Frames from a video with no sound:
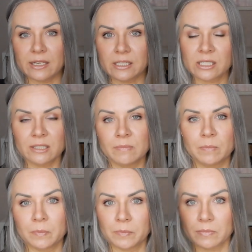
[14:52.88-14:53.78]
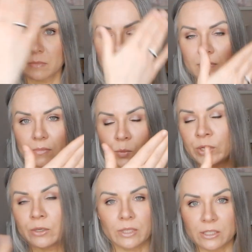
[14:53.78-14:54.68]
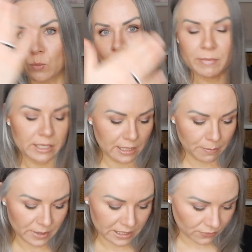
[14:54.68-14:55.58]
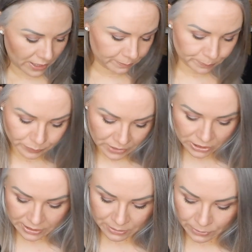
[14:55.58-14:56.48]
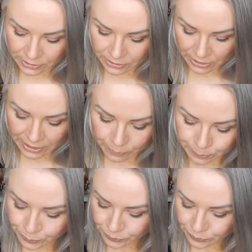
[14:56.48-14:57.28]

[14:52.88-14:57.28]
and we don't need to warm this up. It's fine. It just is what it is right now.